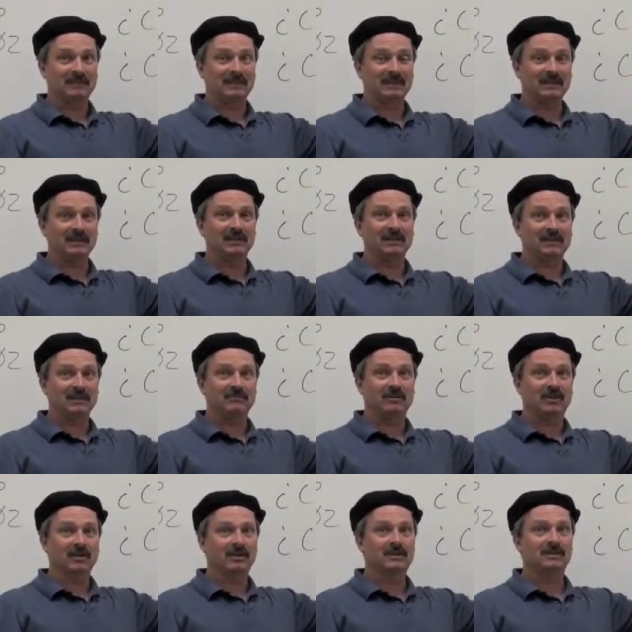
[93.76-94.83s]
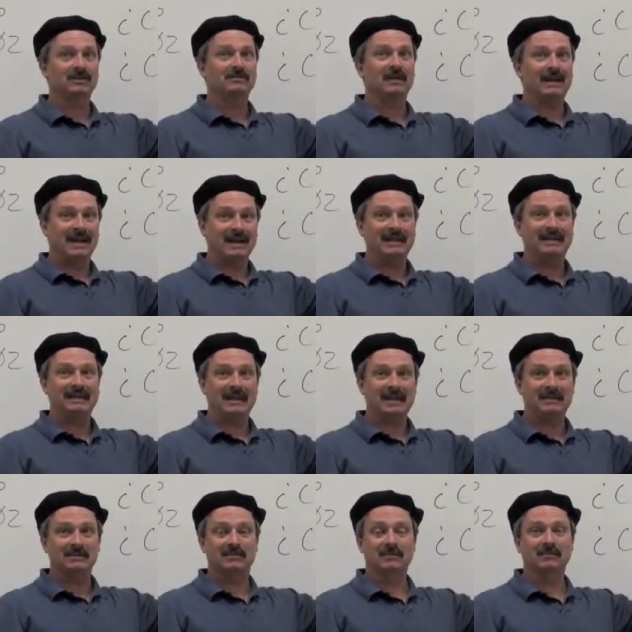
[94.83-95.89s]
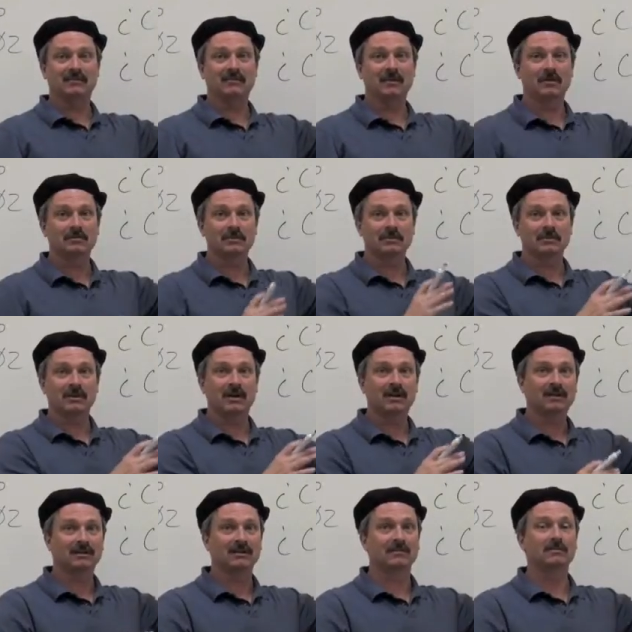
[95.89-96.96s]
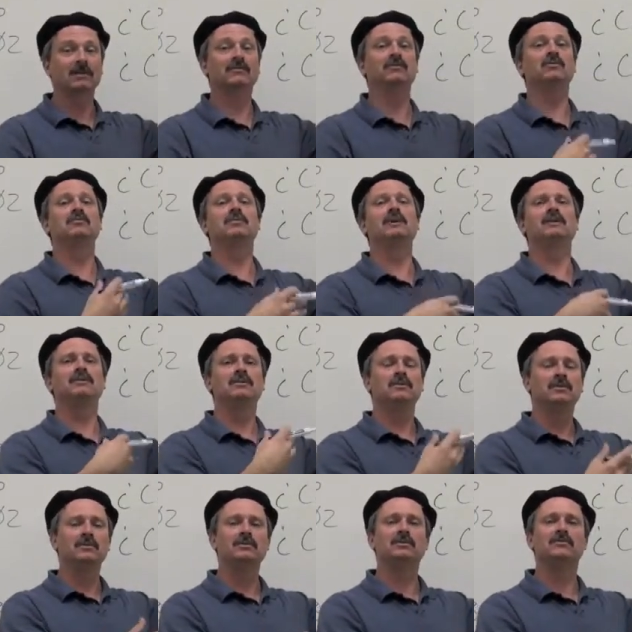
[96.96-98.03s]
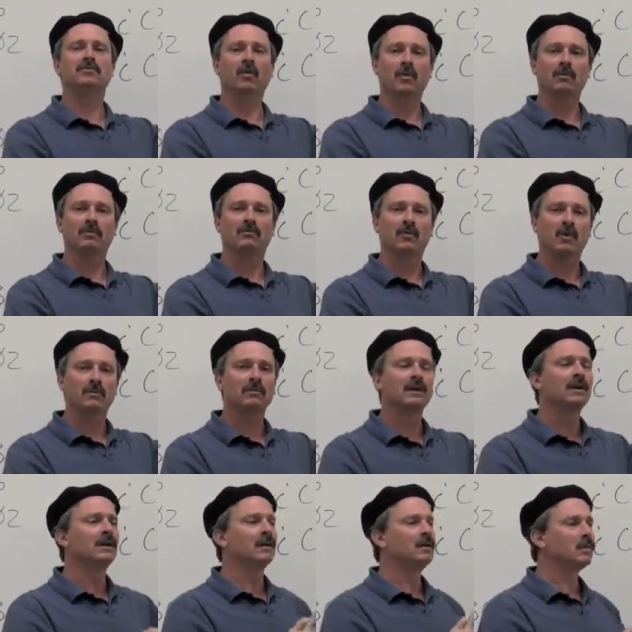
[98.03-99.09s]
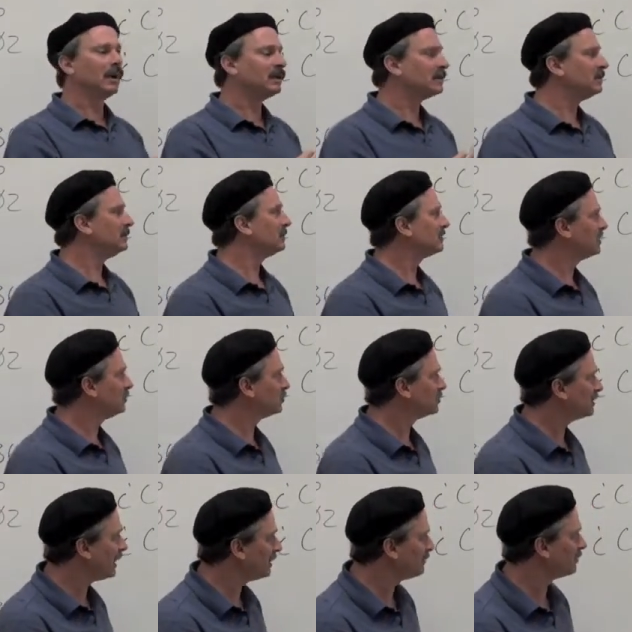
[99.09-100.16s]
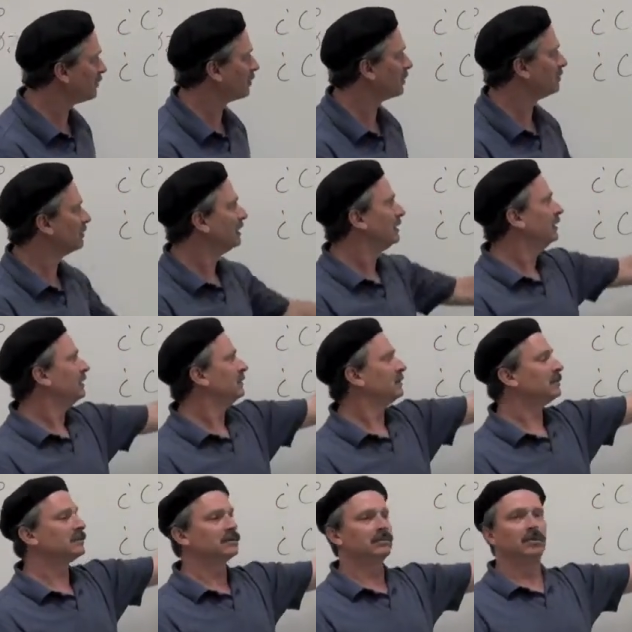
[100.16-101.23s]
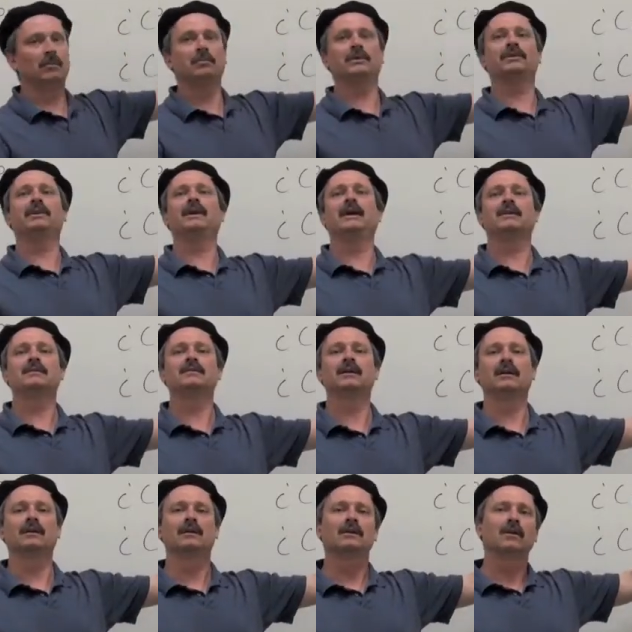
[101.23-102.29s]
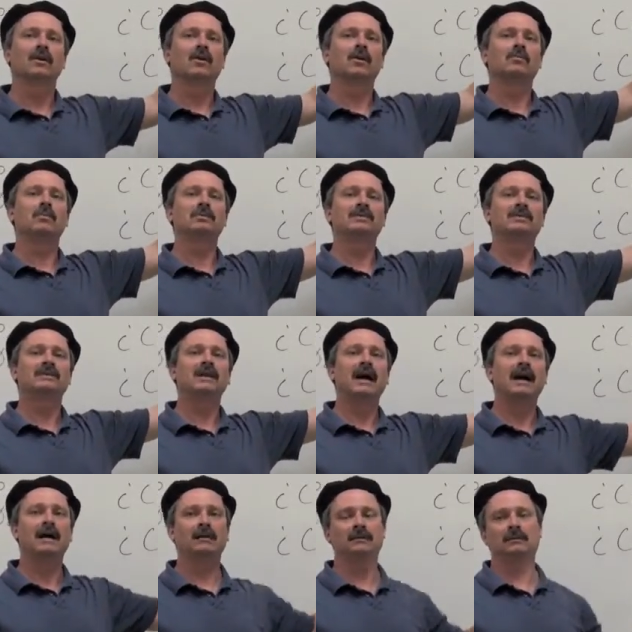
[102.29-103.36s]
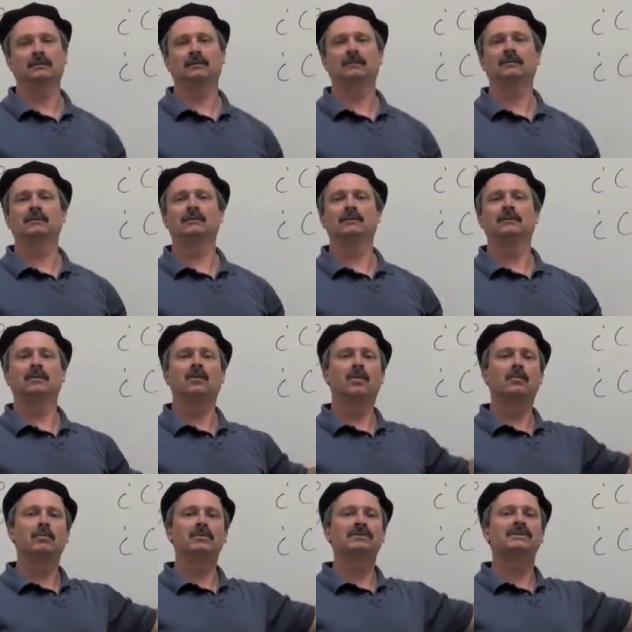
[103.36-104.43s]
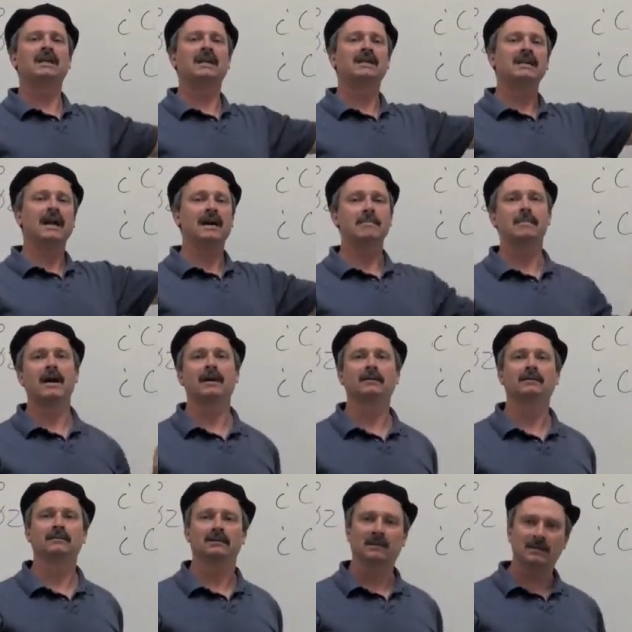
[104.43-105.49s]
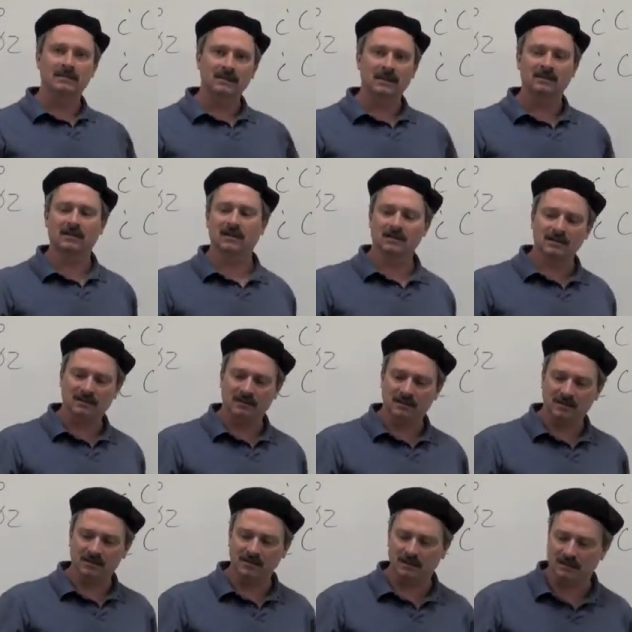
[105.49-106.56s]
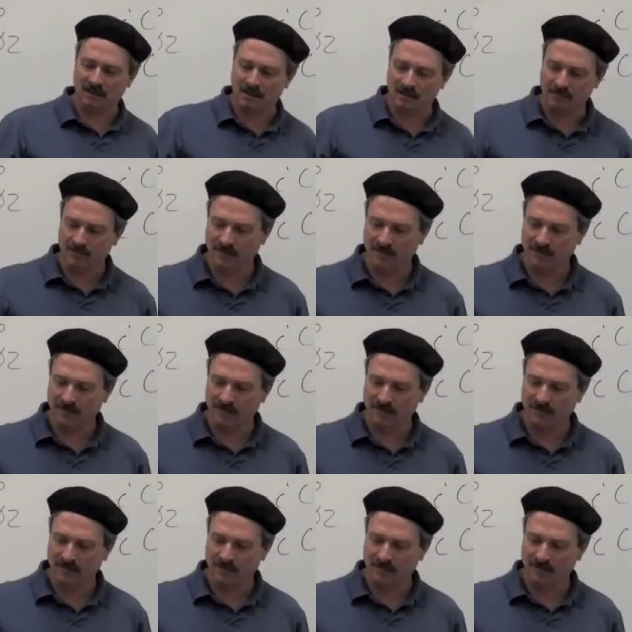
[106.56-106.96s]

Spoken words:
inadvertently just by adding an S to the verbs when you're talking to them if you mean to use the formal form. You want to use the usted form, just don't put the S there. ¿Cómo está? ¿Cómo se llama? Etc, etc, etc.